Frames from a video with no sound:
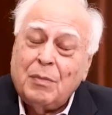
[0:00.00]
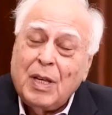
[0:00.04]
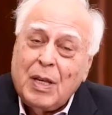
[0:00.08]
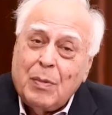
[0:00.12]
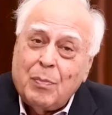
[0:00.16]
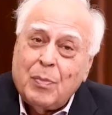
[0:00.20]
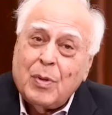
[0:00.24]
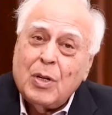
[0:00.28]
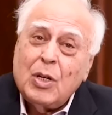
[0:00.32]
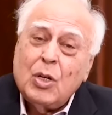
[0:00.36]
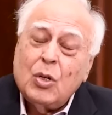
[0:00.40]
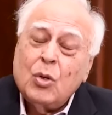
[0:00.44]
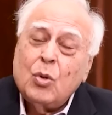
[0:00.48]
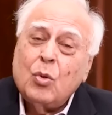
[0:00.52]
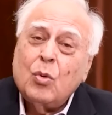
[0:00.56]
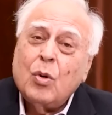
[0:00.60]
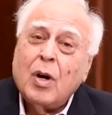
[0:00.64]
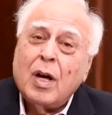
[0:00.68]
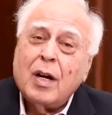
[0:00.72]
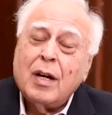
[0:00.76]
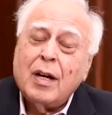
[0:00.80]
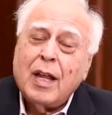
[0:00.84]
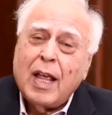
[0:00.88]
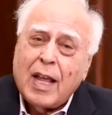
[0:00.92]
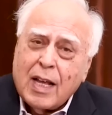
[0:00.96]
people
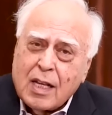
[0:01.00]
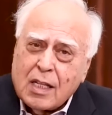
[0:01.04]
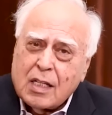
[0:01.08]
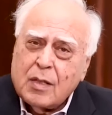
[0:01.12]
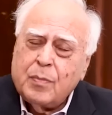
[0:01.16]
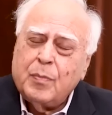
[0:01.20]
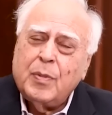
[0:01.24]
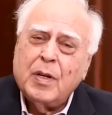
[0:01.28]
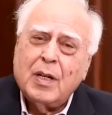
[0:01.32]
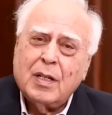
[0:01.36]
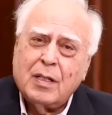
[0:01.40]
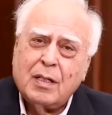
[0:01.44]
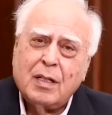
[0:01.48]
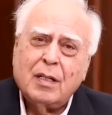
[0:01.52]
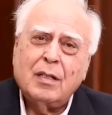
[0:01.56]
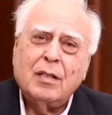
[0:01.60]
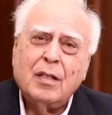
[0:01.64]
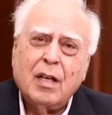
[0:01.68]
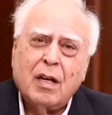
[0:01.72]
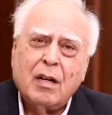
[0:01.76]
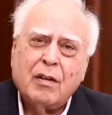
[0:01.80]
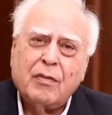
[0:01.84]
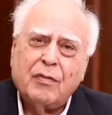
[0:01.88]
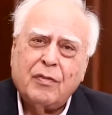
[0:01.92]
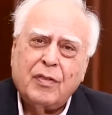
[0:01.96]
who are experts in
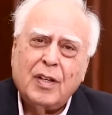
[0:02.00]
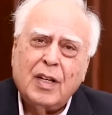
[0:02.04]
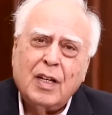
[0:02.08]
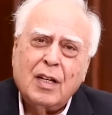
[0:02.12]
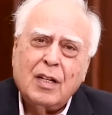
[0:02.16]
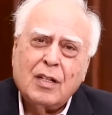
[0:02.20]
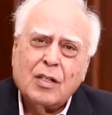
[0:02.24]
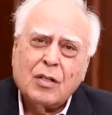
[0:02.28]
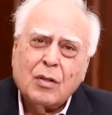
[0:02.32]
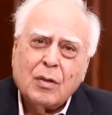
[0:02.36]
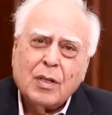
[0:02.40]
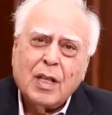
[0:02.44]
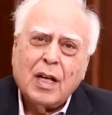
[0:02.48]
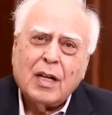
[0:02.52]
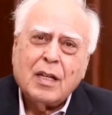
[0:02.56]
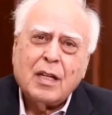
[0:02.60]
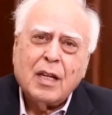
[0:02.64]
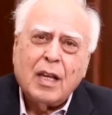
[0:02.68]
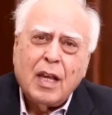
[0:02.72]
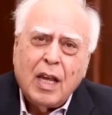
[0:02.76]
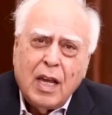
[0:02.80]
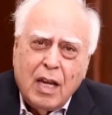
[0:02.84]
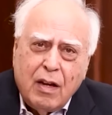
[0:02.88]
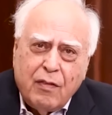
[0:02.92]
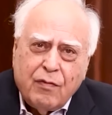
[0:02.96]
their field so
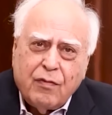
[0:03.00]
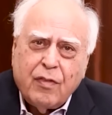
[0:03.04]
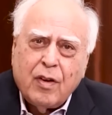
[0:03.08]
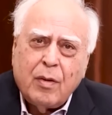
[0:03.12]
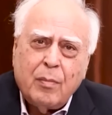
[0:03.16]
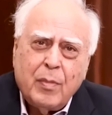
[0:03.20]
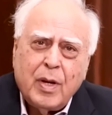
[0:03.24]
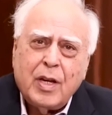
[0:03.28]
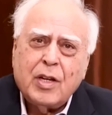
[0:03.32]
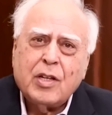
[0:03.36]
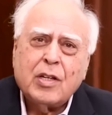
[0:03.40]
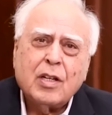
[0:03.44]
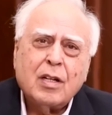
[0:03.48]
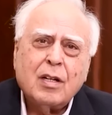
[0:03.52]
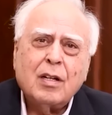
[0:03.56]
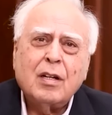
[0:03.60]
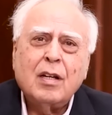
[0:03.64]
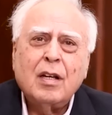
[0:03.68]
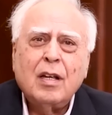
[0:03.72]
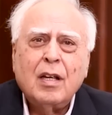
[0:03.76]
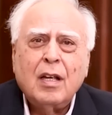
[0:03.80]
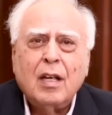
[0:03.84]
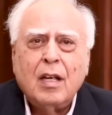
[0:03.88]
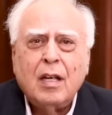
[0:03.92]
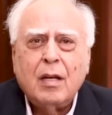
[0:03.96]
that
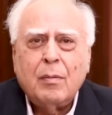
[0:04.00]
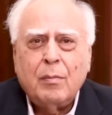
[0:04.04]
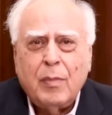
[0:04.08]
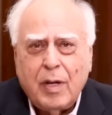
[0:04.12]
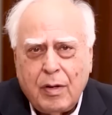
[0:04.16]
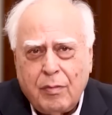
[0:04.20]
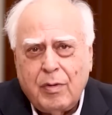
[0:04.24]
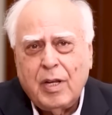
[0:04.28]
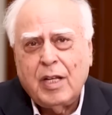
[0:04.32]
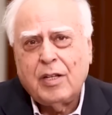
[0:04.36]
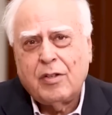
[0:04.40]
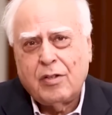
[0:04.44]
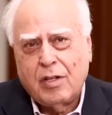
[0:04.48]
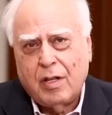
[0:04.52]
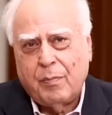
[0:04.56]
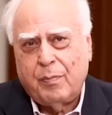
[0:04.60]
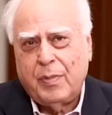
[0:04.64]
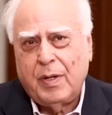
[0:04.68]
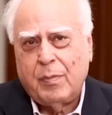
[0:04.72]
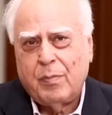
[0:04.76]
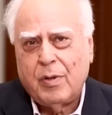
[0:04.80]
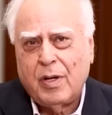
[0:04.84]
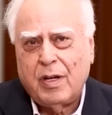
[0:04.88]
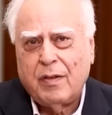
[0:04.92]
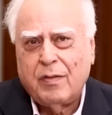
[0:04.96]
information may reach the
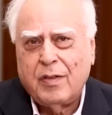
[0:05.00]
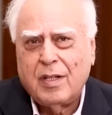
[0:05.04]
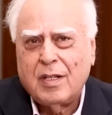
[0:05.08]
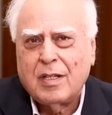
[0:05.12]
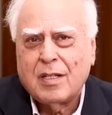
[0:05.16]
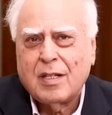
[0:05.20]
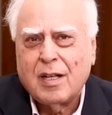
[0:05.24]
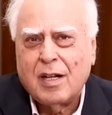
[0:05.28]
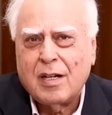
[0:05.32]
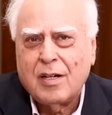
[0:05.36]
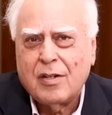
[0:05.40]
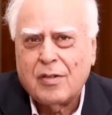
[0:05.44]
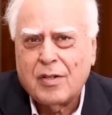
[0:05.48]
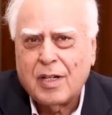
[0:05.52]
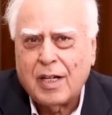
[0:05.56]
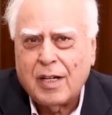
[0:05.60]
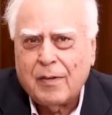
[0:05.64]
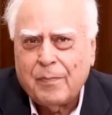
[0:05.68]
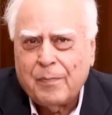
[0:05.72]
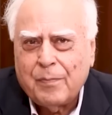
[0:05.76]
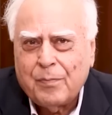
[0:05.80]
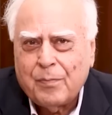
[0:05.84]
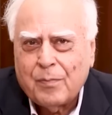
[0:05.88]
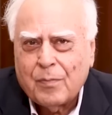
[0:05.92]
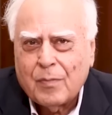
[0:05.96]
people of this
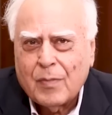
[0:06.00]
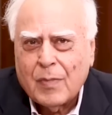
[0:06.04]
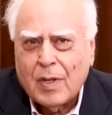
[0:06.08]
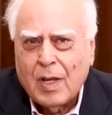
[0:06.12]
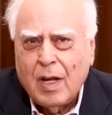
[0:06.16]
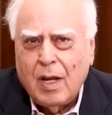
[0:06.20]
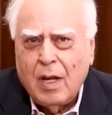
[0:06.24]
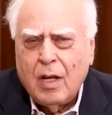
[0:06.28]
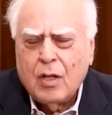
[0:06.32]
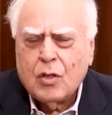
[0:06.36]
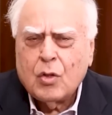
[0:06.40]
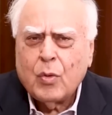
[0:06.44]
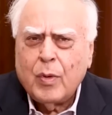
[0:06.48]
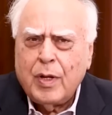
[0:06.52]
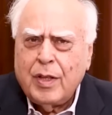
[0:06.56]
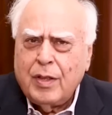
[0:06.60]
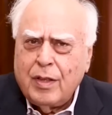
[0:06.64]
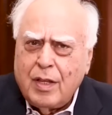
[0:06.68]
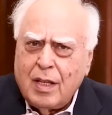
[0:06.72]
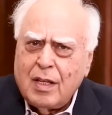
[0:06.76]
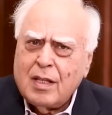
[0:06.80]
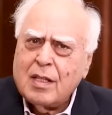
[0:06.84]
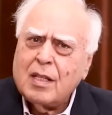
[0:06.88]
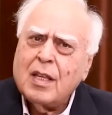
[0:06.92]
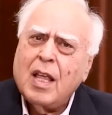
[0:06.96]
country. So
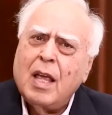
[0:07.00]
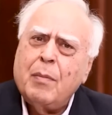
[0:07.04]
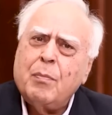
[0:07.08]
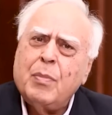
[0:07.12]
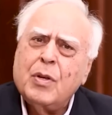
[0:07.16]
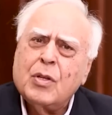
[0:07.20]
in this